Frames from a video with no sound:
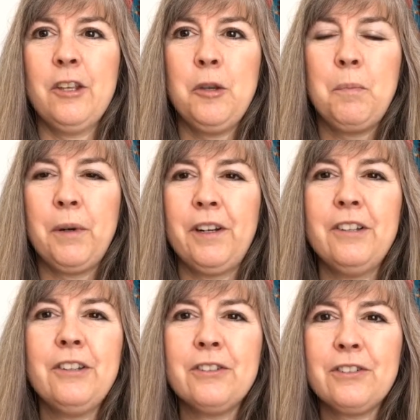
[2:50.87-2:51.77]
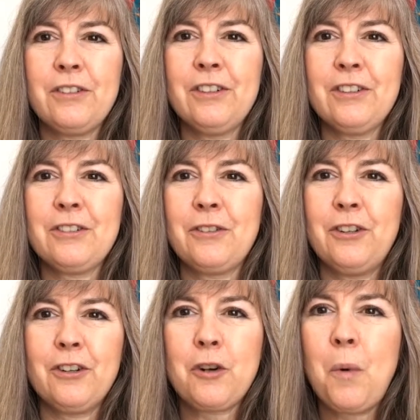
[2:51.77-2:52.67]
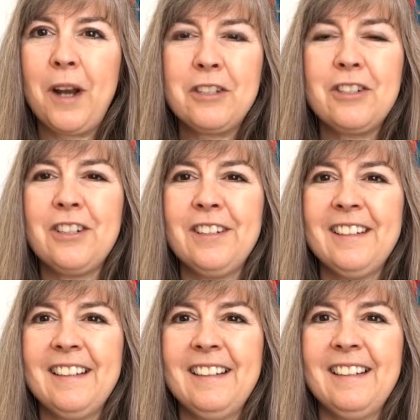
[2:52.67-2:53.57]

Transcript: You put in your search or your question